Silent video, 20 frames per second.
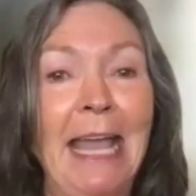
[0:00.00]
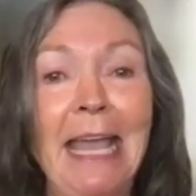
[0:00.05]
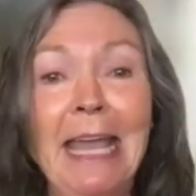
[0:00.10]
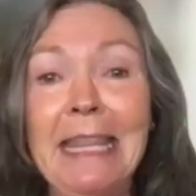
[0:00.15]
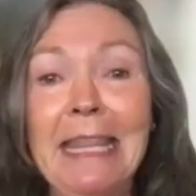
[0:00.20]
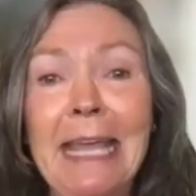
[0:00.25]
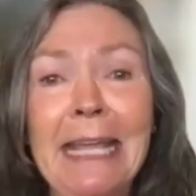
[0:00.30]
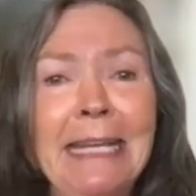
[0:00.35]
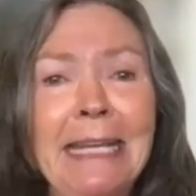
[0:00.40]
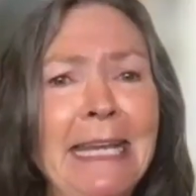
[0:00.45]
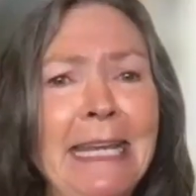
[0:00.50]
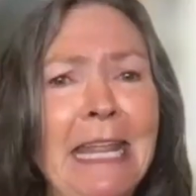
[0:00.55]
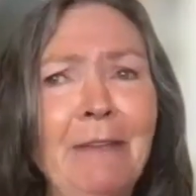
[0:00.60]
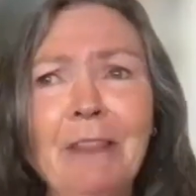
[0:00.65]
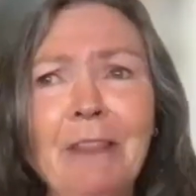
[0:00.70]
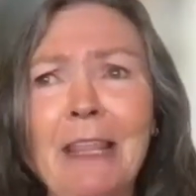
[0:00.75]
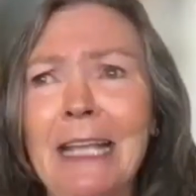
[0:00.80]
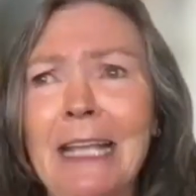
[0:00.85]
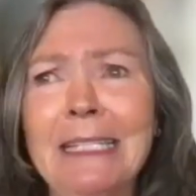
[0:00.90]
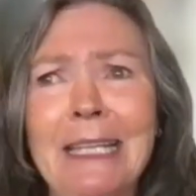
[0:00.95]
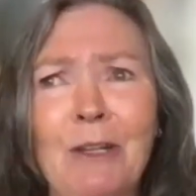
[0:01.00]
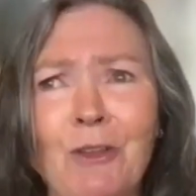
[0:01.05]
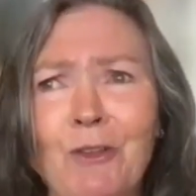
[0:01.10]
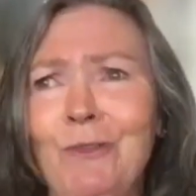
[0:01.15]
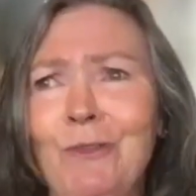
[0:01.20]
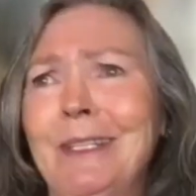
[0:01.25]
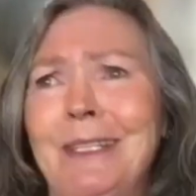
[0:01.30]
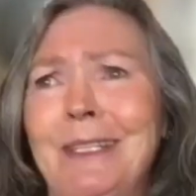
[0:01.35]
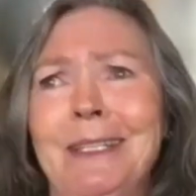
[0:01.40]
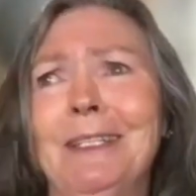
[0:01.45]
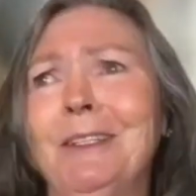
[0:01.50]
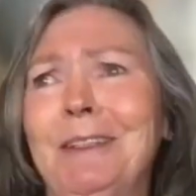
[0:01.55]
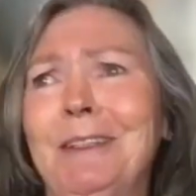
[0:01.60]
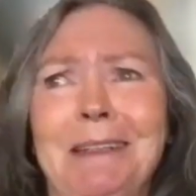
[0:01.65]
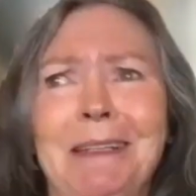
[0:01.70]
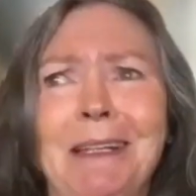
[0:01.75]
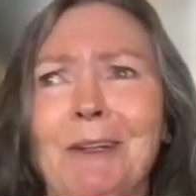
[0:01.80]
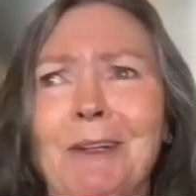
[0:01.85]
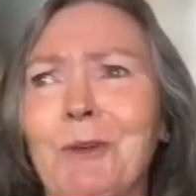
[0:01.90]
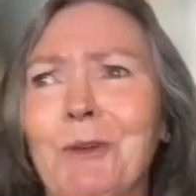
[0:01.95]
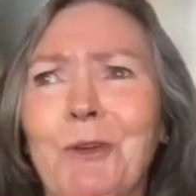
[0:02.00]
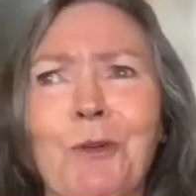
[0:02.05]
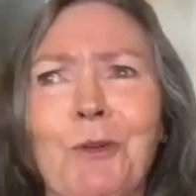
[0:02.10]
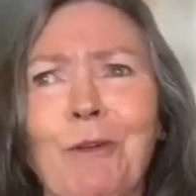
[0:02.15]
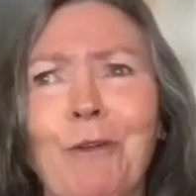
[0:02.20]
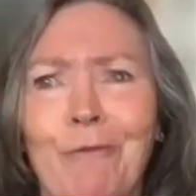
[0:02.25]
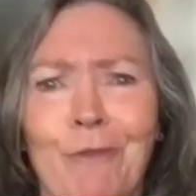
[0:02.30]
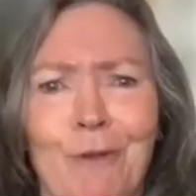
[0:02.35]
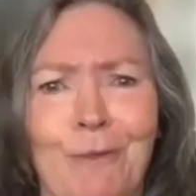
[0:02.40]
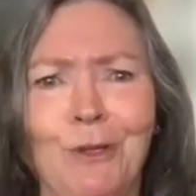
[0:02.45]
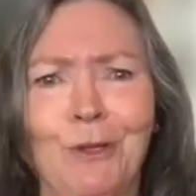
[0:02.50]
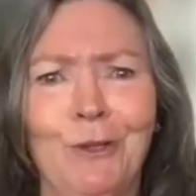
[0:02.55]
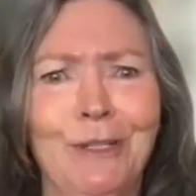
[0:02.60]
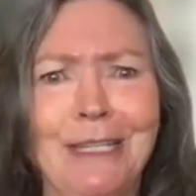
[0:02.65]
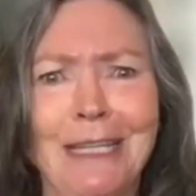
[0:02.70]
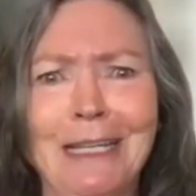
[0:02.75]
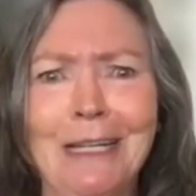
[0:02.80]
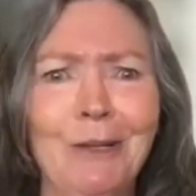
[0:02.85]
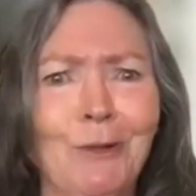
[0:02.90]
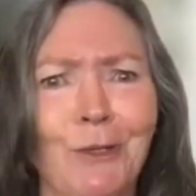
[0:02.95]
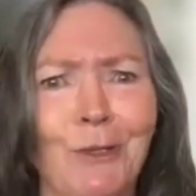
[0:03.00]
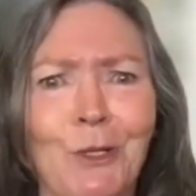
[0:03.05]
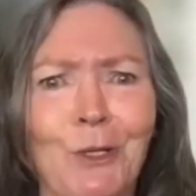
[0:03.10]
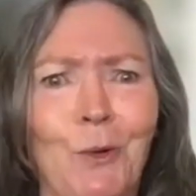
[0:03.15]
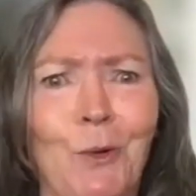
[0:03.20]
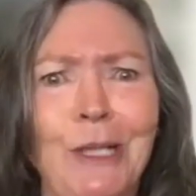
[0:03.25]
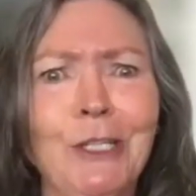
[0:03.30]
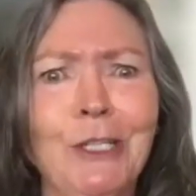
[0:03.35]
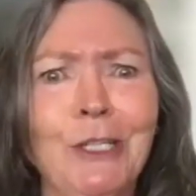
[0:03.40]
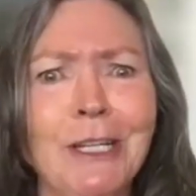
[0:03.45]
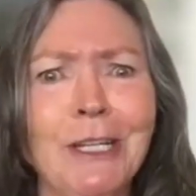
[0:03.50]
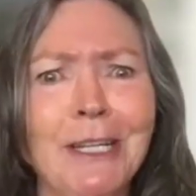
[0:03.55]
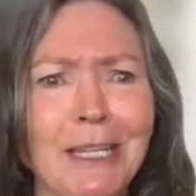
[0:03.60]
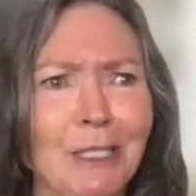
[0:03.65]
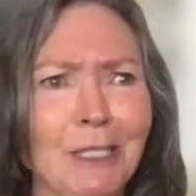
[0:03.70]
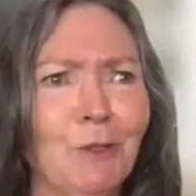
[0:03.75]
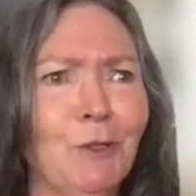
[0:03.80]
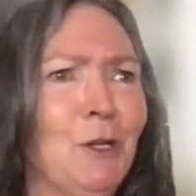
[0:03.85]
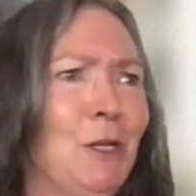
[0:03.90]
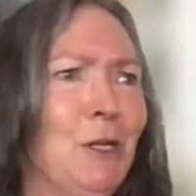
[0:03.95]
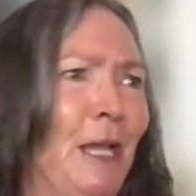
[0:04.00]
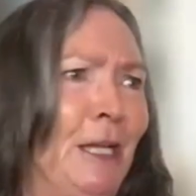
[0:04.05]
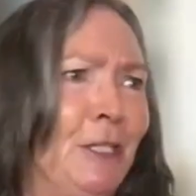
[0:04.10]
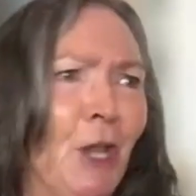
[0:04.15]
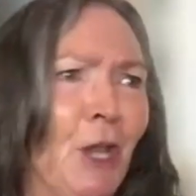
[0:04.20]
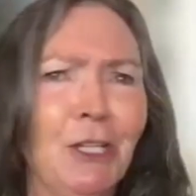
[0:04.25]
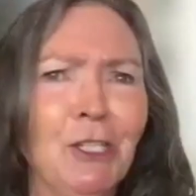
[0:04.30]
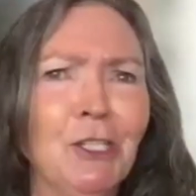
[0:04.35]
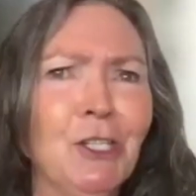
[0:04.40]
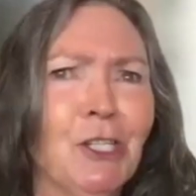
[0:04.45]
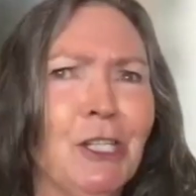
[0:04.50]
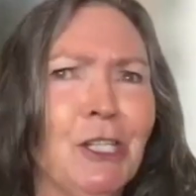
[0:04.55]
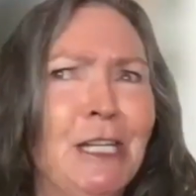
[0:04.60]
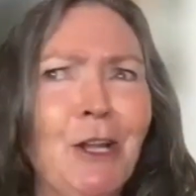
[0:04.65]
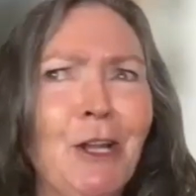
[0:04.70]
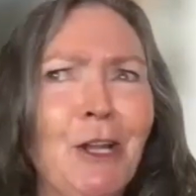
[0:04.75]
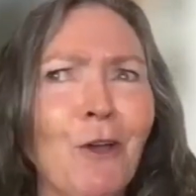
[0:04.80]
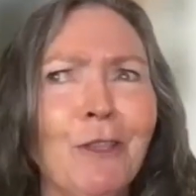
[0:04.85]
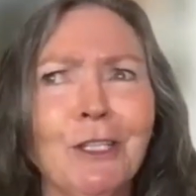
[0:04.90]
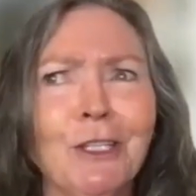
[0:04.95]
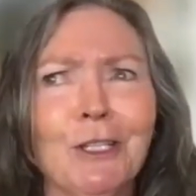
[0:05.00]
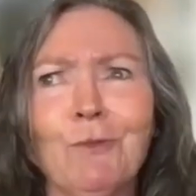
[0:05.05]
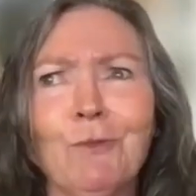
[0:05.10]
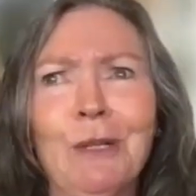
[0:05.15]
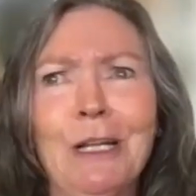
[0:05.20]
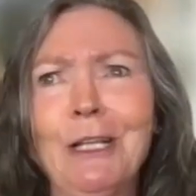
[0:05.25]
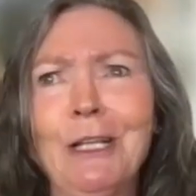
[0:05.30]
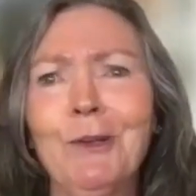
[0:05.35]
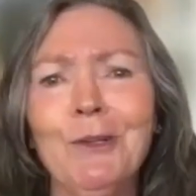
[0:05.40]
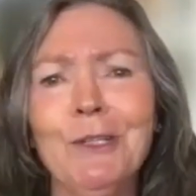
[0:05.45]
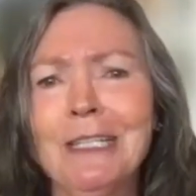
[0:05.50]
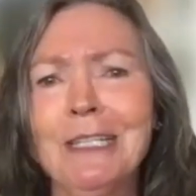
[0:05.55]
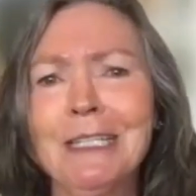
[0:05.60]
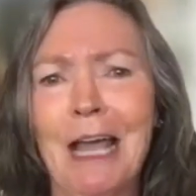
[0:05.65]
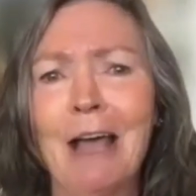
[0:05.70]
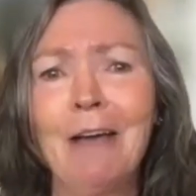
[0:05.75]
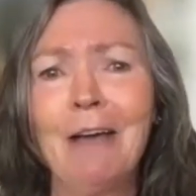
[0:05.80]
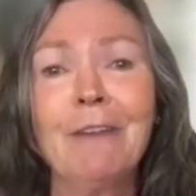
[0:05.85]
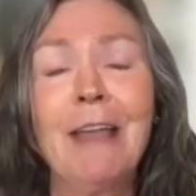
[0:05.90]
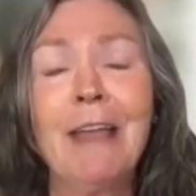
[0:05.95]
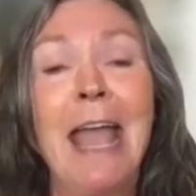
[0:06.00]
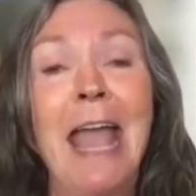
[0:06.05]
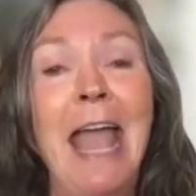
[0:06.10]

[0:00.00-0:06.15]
They said, who's this little girl from New Zealand who's questioning us? Doesn't she know this is really good stuff?